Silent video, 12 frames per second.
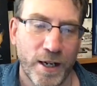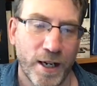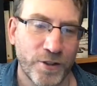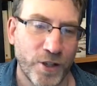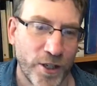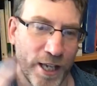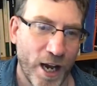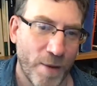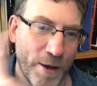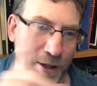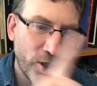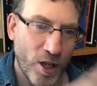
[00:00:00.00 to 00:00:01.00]
And so, I
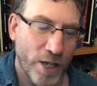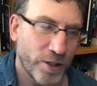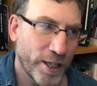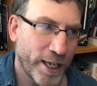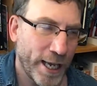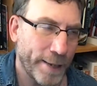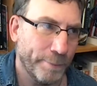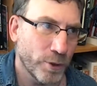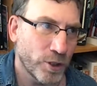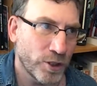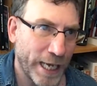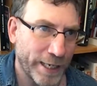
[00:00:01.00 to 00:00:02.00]
met these guys in the camp
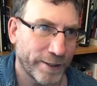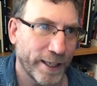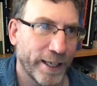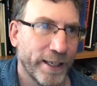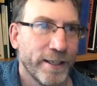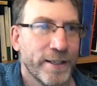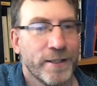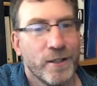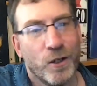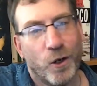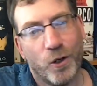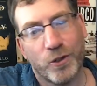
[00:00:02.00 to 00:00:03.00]
on Saturday.
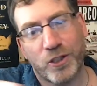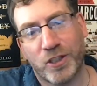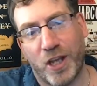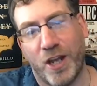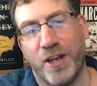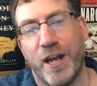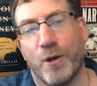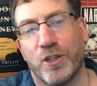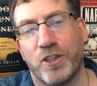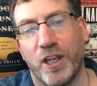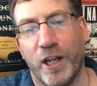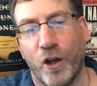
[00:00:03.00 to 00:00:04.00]
On Sunday, I was sitting